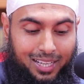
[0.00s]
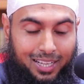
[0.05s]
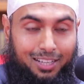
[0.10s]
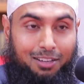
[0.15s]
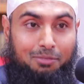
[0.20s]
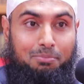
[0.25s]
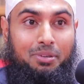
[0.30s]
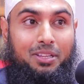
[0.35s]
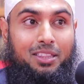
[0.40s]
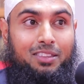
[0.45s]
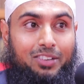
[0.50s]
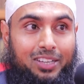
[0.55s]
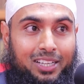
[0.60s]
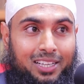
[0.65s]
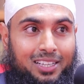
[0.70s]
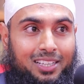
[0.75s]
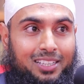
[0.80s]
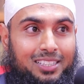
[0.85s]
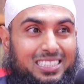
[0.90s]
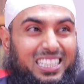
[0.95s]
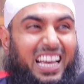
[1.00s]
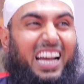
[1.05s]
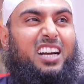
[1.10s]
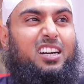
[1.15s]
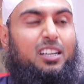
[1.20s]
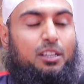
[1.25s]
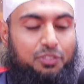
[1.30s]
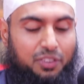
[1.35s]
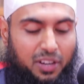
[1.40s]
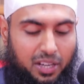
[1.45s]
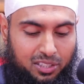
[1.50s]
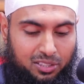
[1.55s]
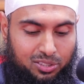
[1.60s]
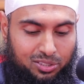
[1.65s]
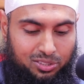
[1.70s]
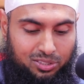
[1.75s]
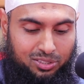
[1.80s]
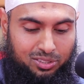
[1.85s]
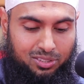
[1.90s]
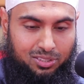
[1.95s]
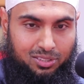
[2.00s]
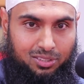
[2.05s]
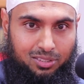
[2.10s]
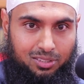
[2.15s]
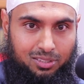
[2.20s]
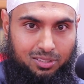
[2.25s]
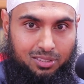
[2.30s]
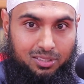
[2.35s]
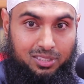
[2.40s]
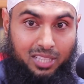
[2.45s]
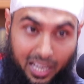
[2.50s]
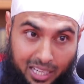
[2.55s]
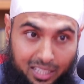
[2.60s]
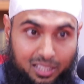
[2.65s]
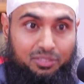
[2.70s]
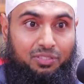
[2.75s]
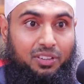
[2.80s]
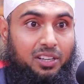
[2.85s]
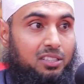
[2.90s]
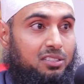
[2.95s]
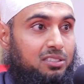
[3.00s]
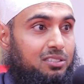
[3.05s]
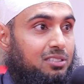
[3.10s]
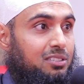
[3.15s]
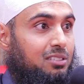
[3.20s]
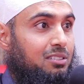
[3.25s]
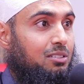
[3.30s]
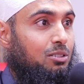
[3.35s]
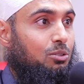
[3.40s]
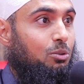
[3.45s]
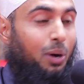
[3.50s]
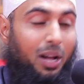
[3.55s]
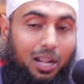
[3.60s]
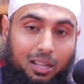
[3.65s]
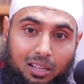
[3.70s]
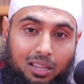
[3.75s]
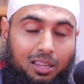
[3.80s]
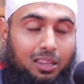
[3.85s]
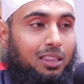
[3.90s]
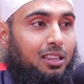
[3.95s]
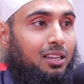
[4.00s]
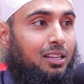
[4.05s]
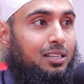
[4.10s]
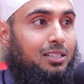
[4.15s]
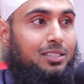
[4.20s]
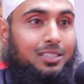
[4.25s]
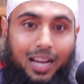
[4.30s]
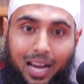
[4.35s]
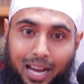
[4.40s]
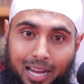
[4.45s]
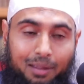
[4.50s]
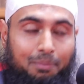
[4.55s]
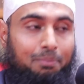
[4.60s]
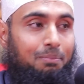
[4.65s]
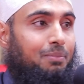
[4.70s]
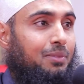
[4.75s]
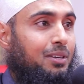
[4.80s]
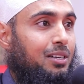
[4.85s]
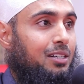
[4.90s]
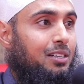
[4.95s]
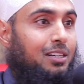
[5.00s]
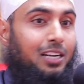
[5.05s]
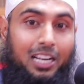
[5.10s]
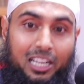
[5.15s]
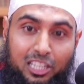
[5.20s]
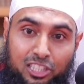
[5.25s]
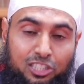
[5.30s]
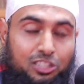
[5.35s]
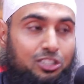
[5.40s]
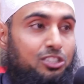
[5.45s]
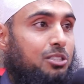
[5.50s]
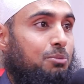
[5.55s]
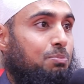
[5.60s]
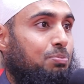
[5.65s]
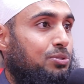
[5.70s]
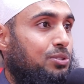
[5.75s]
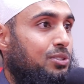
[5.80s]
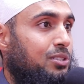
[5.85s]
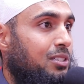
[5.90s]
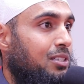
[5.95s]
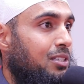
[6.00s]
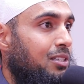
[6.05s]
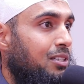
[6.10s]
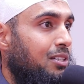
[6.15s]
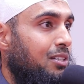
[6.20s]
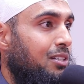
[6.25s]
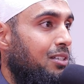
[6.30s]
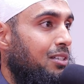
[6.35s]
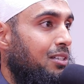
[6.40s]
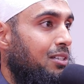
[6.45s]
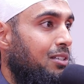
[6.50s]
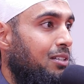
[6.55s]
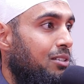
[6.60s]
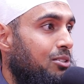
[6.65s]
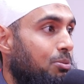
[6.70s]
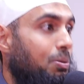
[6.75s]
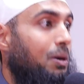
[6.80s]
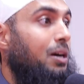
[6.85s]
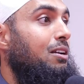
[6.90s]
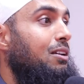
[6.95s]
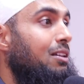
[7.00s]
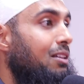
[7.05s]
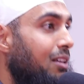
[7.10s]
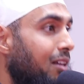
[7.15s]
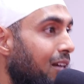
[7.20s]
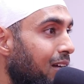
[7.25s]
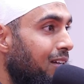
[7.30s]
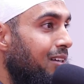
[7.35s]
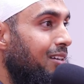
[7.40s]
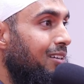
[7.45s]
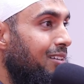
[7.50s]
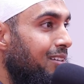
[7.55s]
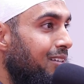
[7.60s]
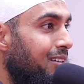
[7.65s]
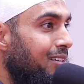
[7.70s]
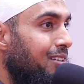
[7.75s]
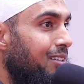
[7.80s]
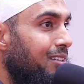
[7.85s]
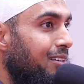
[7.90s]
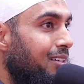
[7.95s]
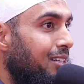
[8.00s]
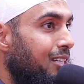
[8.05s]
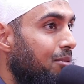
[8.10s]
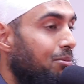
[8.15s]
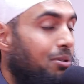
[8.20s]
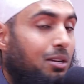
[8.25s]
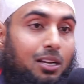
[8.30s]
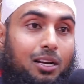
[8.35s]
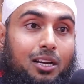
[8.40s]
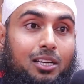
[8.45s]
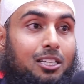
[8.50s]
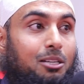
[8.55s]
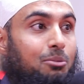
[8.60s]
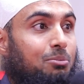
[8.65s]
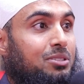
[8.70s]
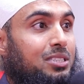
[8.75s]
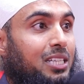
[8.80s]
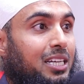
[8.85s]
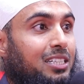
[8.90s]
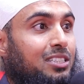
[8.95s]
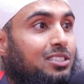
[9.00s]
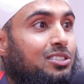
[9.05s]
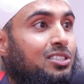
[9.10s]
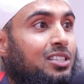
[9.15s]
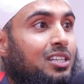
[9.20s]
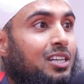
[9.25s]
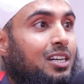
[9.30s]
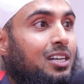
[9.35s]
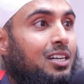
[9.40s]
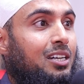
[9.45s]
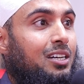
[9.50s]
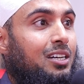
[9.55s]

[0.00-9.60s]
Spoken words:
And number three, sacrifice. Sacrifice. Wealth. time, relationships. Subhanallah. Ibn al-Qayyim says